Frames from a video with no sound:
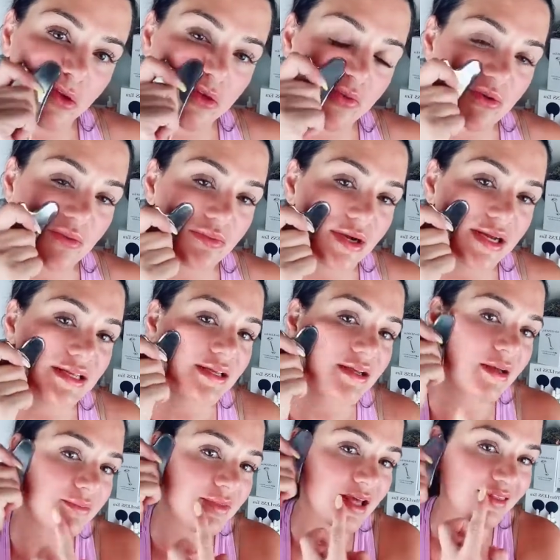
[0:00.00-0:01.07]
So we're breaking
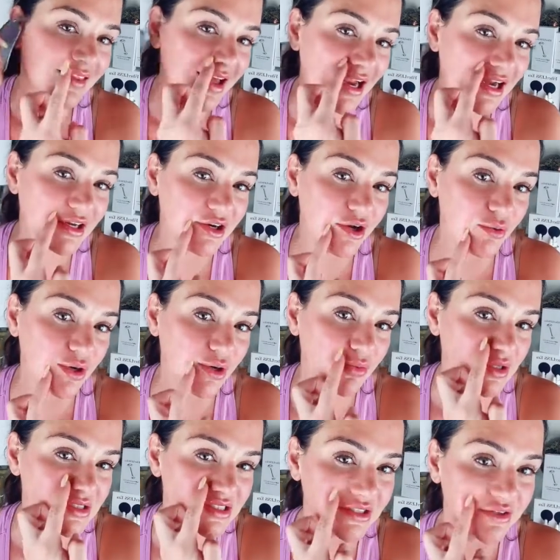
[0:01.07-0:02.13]
up that line, where it
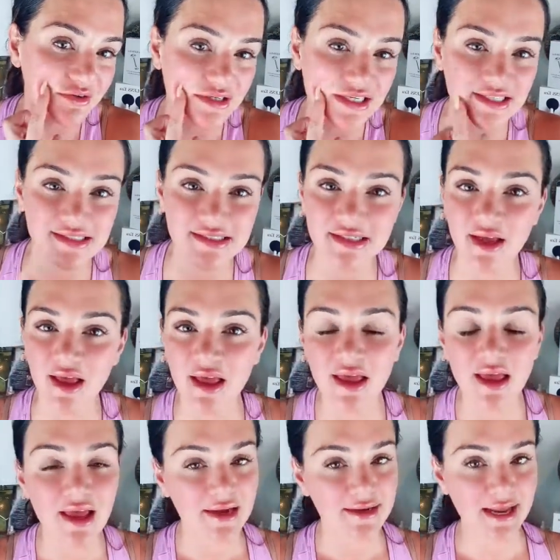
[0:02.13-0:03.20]
wants to crease.
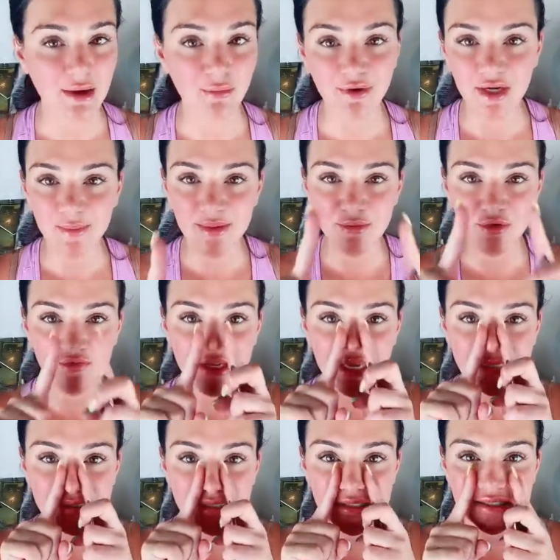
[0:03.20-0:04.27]
Now we're gonna be moving
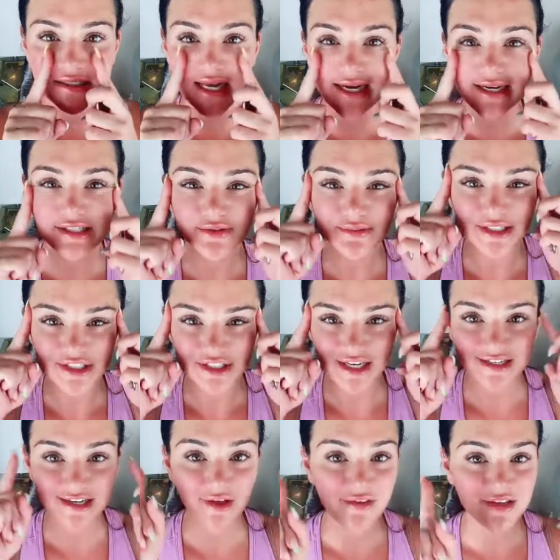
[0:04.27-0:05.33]
on to the Sinus
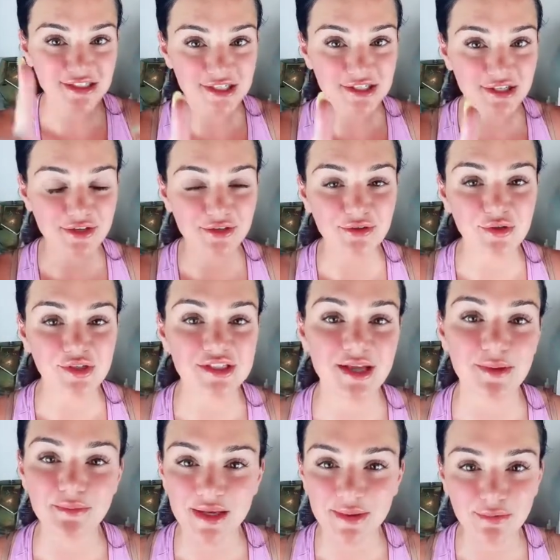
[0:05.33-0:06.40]
Regen. Now this is huge.
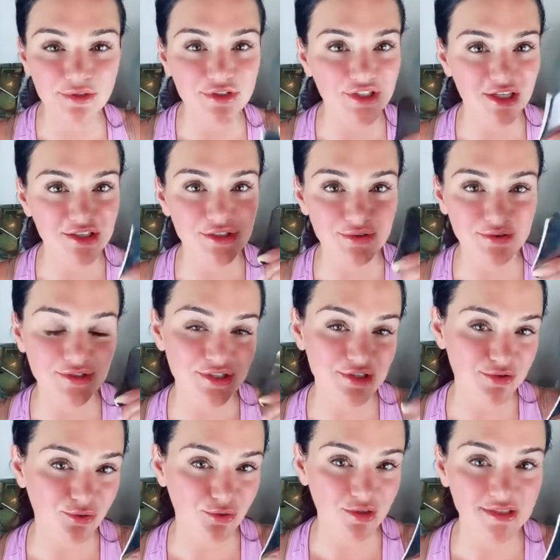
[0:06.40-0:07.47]
Some people just use this
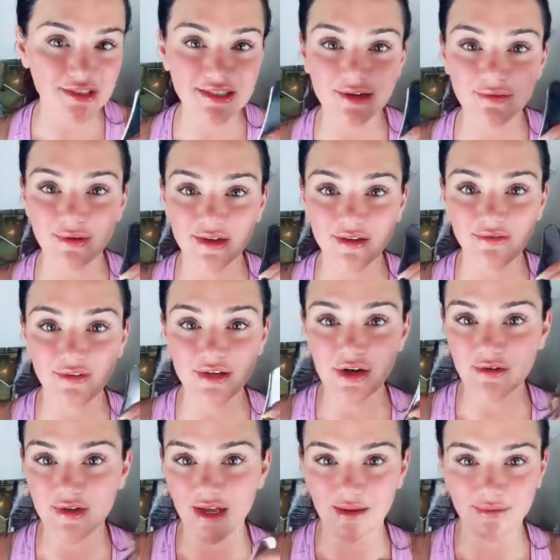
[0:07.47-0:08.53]
tool to get rid of,
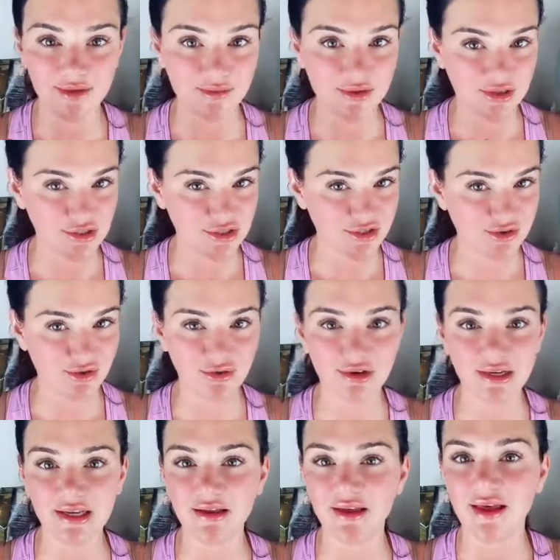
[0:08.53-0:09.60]
to help them with their
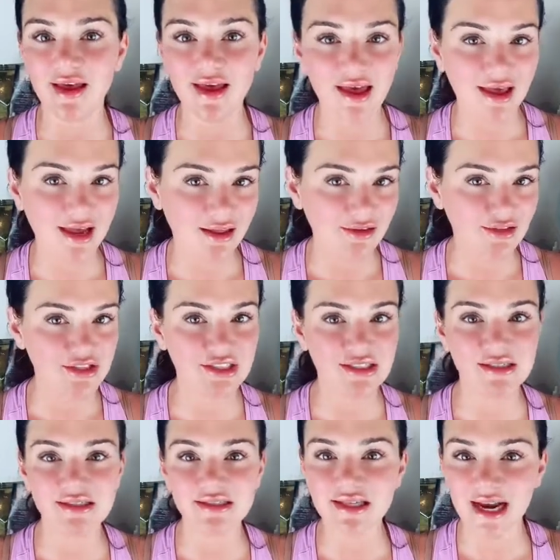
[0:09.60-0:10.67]
snoring,
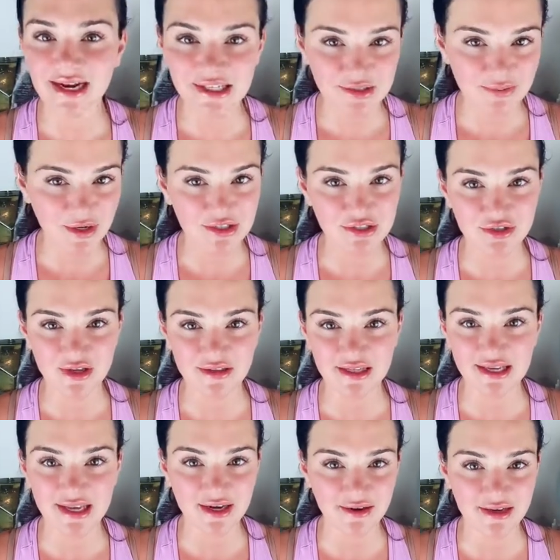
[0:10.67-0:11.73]
allergies, sinus pressure that they
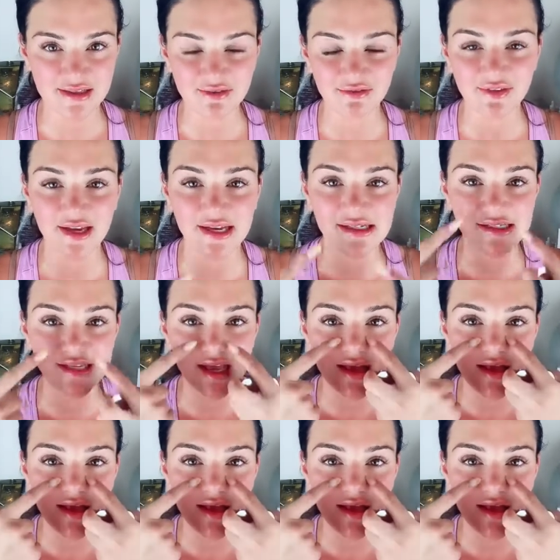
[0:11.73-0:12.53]
carry in the face.